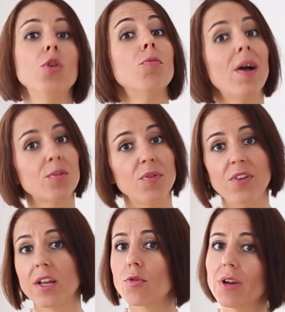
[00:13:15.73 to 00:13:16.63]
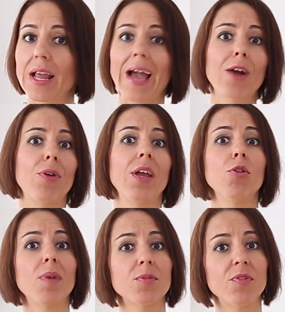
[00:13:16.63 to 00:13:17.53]
You must be feeling really angry.
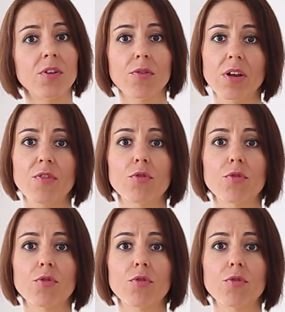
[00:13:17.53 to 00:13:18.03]
You must be feeling really